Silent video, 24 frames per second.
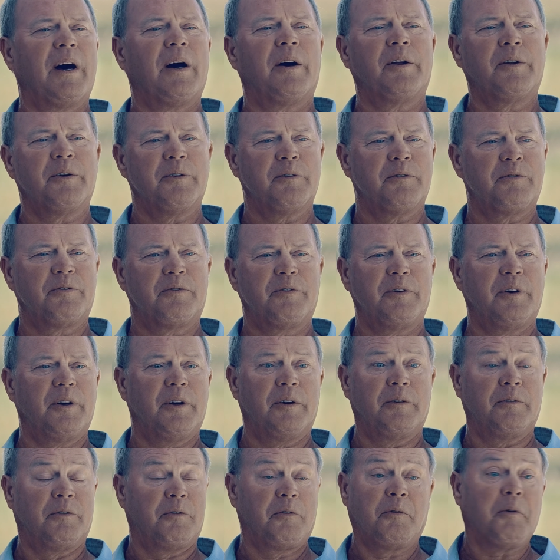amount of,
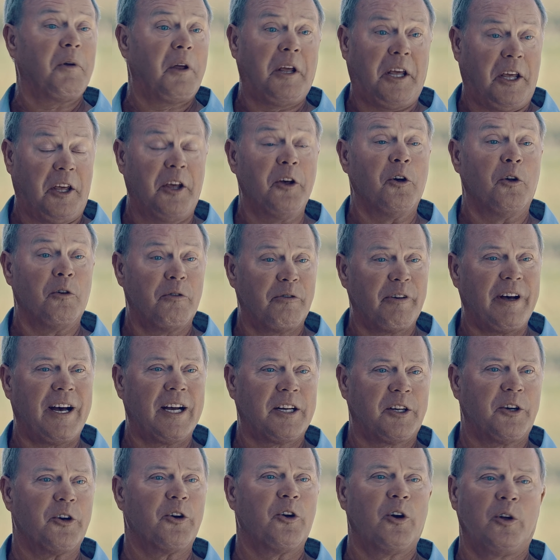of kill
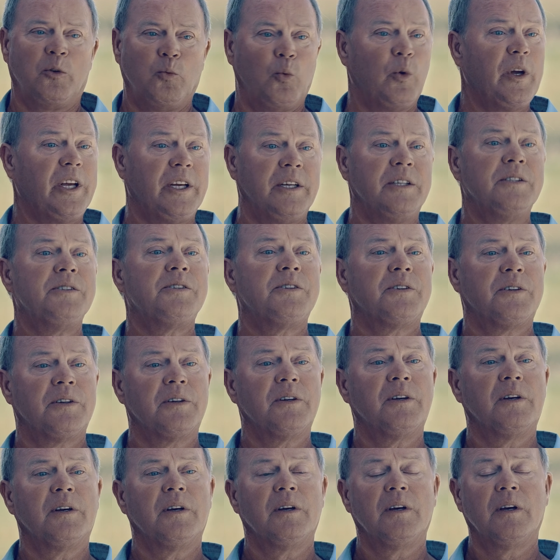factor on weeds
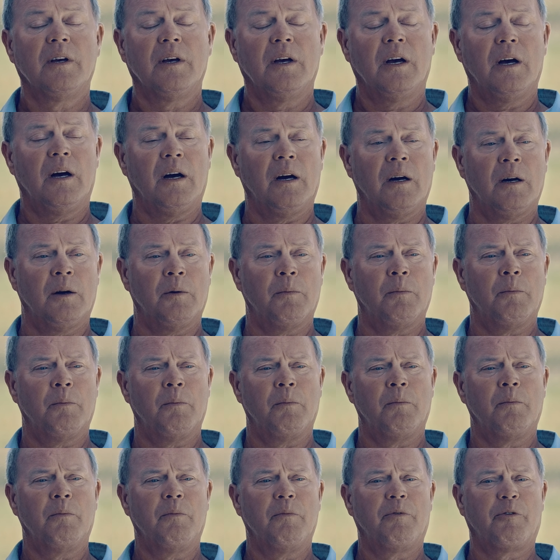
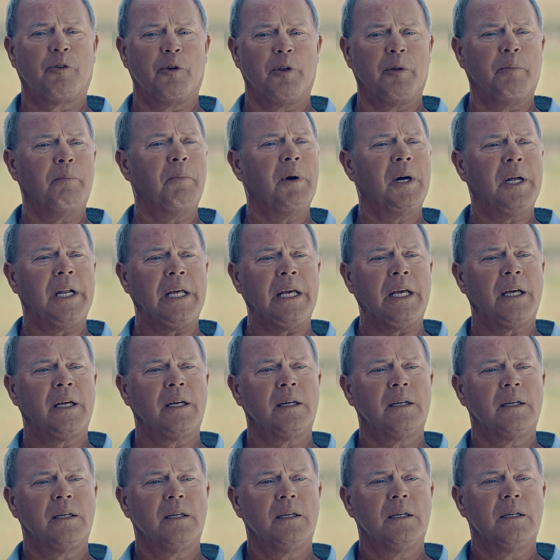um, for the money
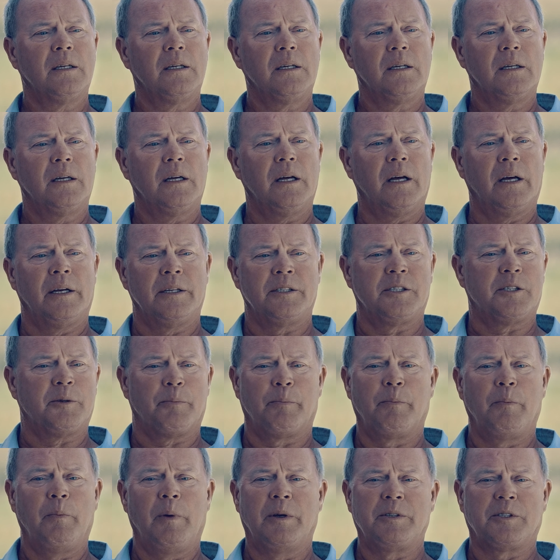as,
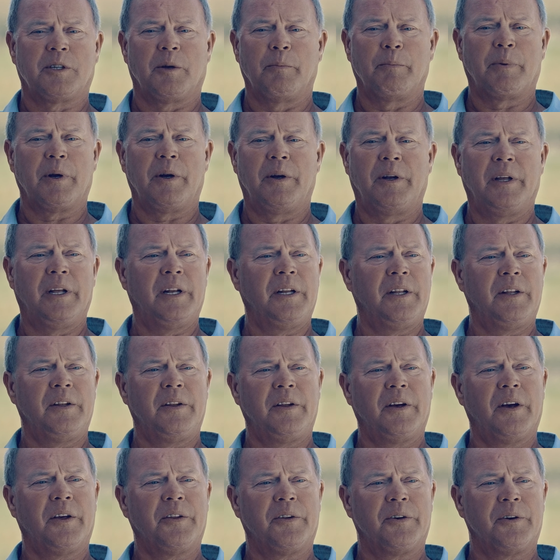as compared to any of
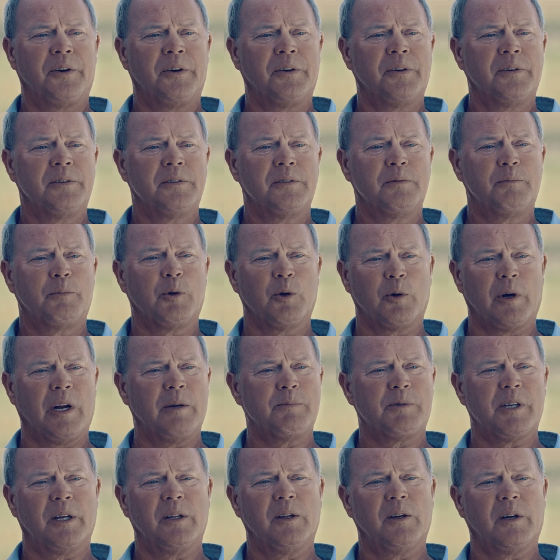the other
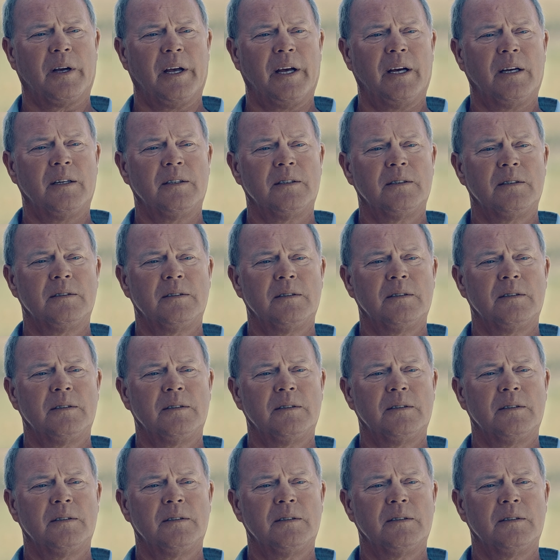programs I look at.